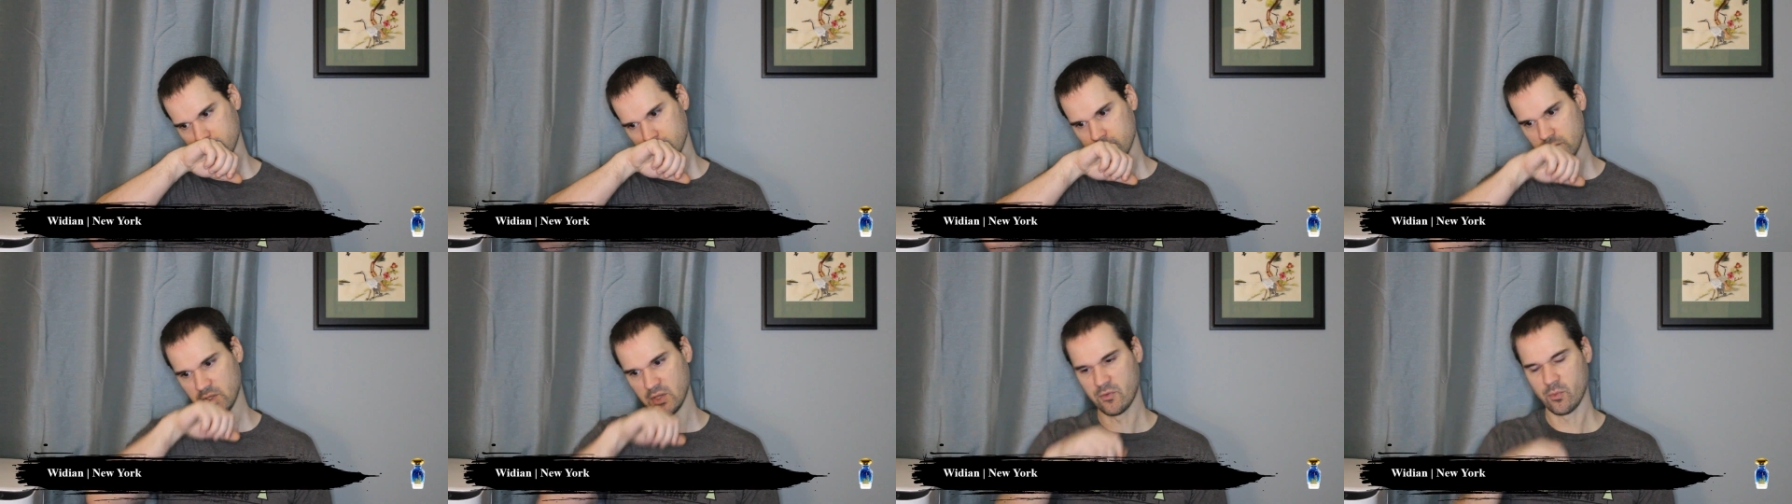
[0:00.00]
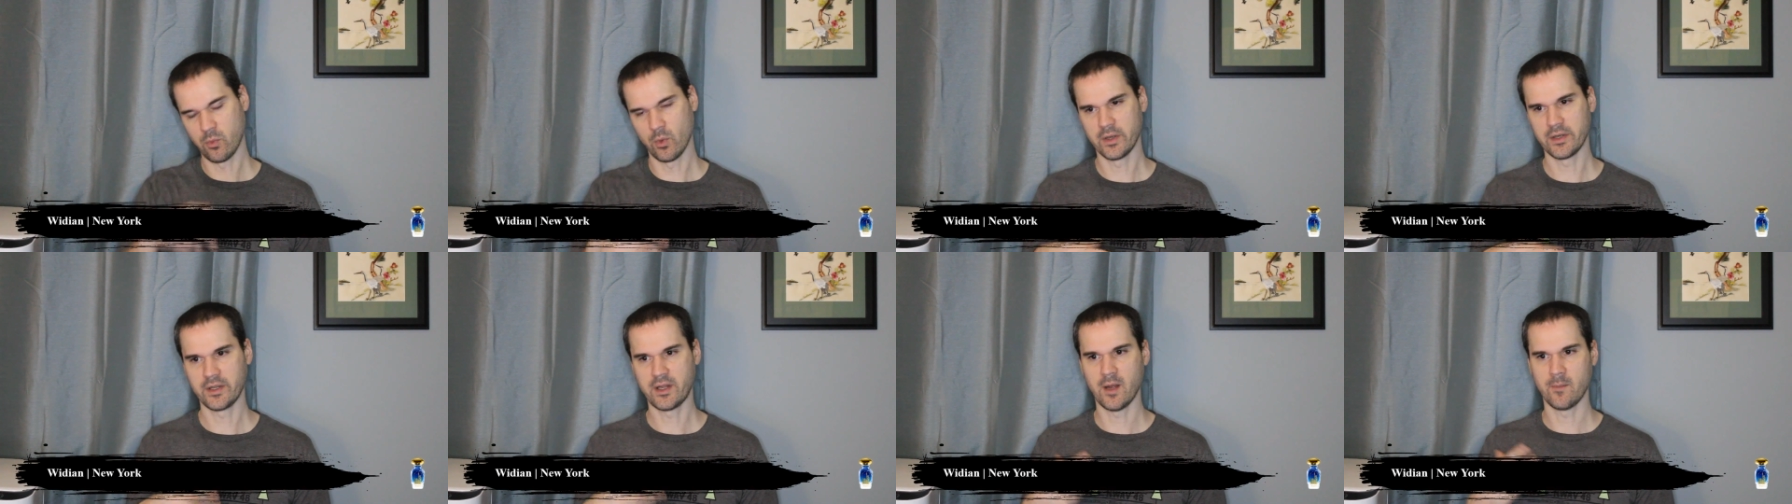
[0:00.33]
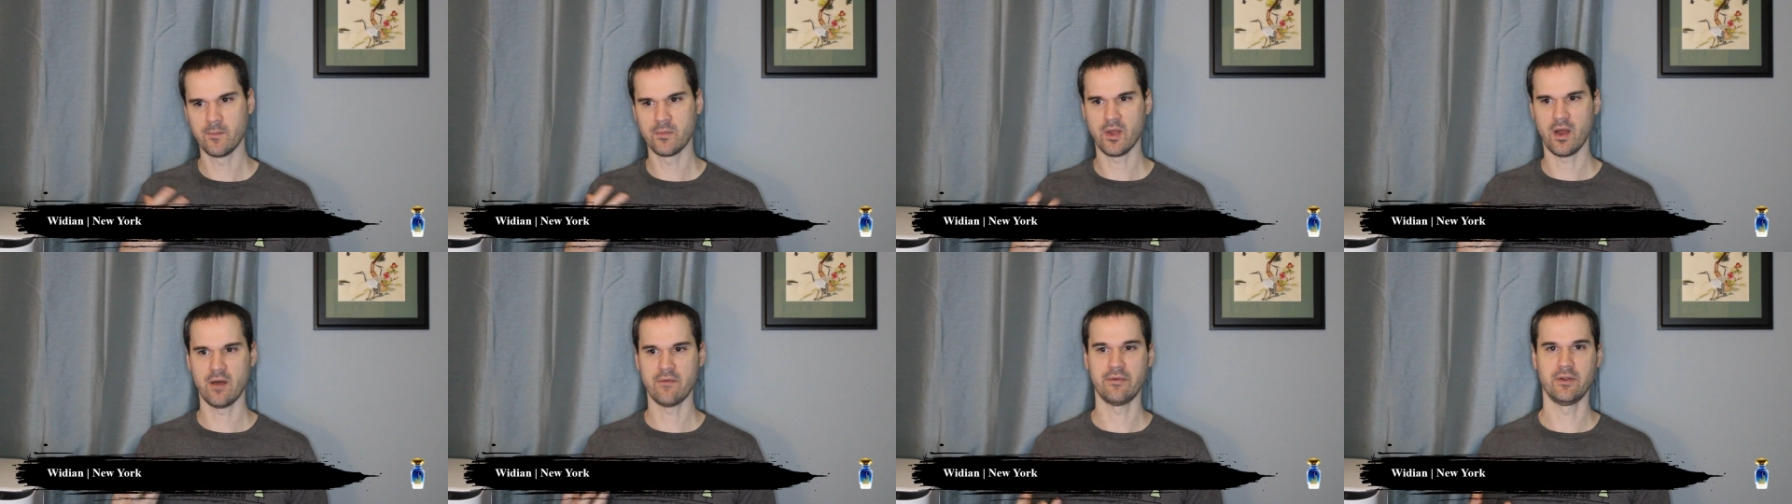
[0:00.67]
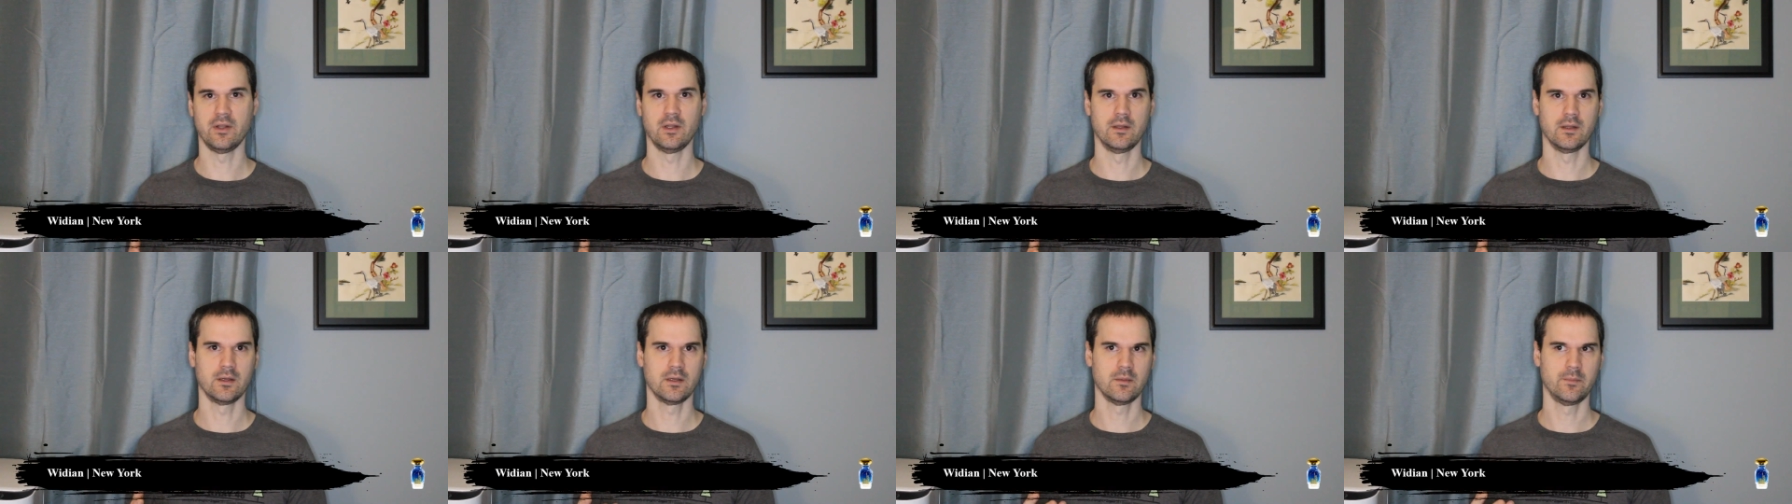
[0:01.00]
this one comes off a
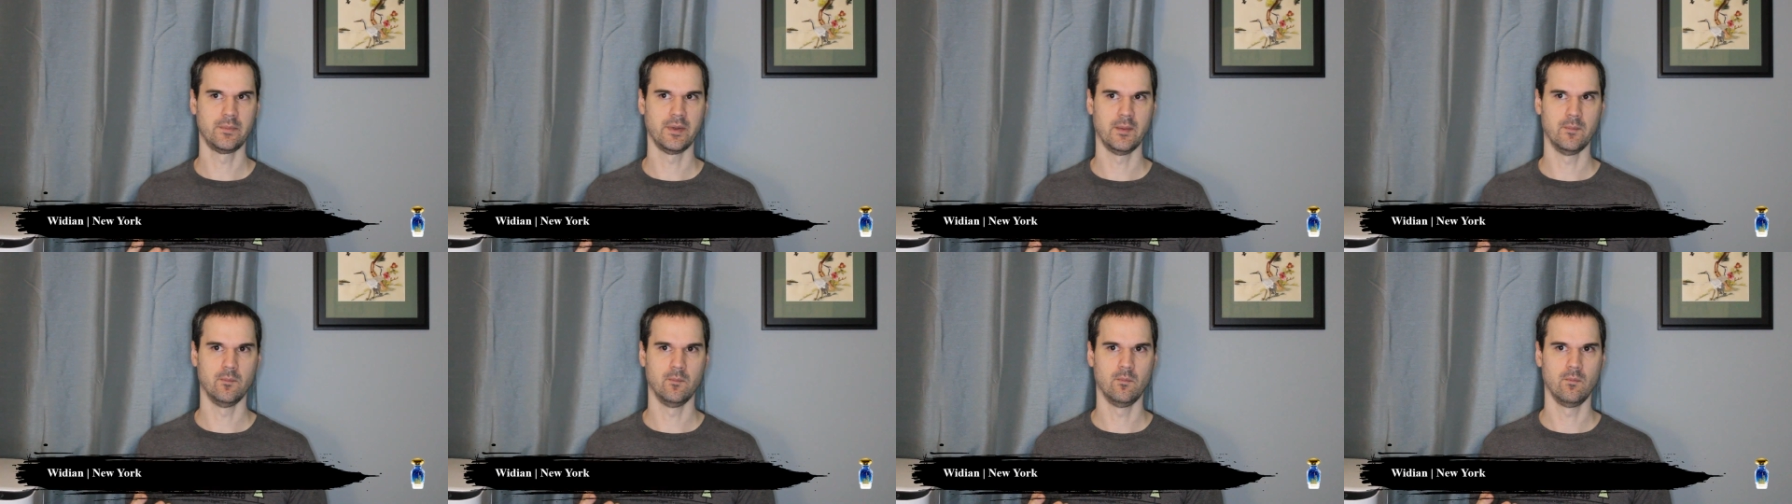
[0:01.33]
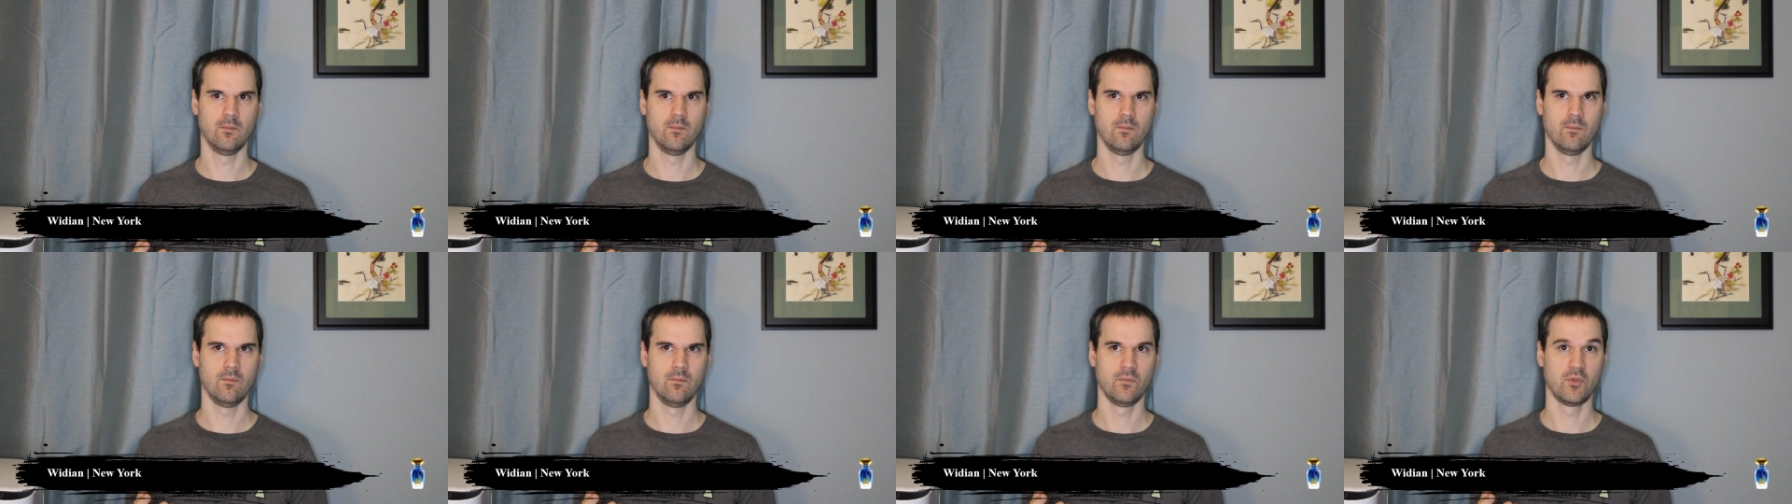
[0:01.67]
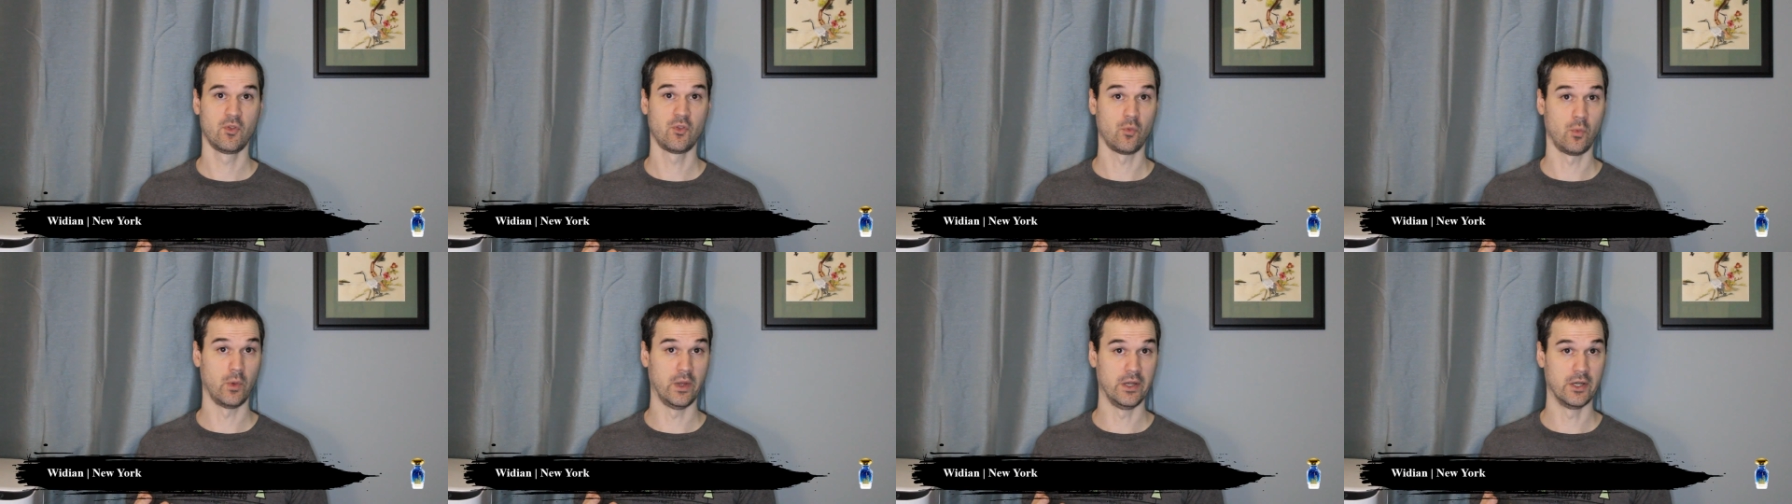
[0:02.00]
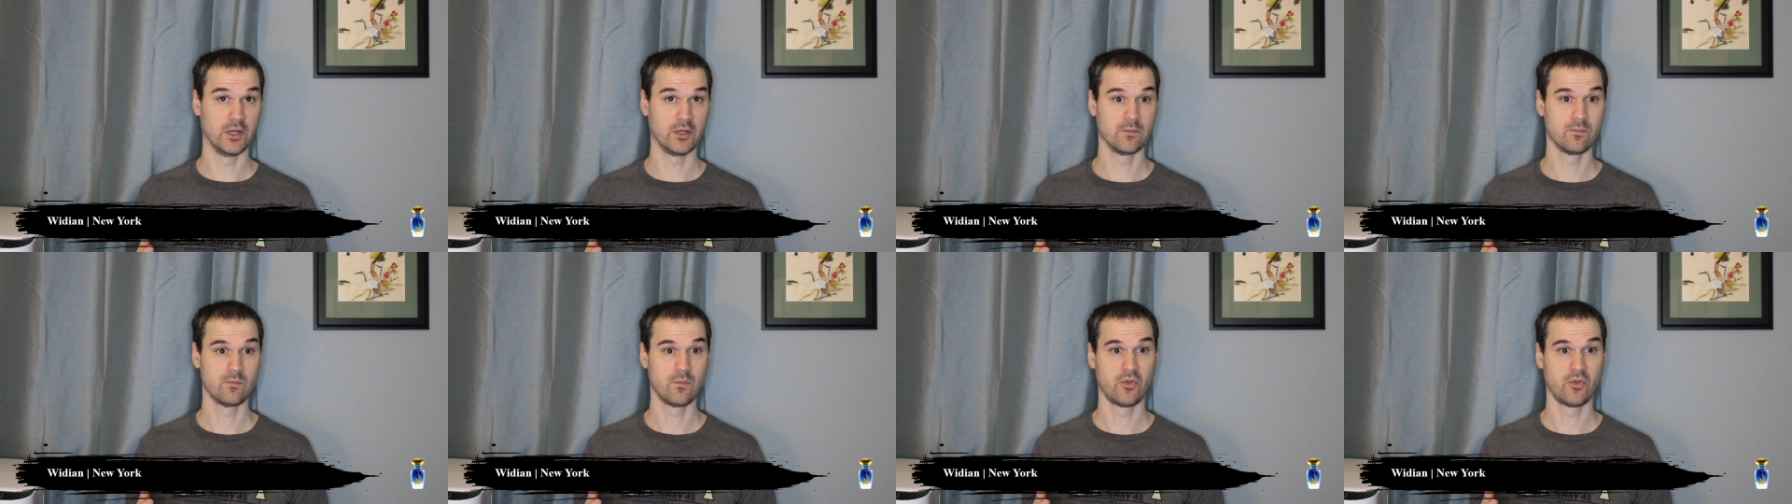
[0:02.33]
little bit sweeter.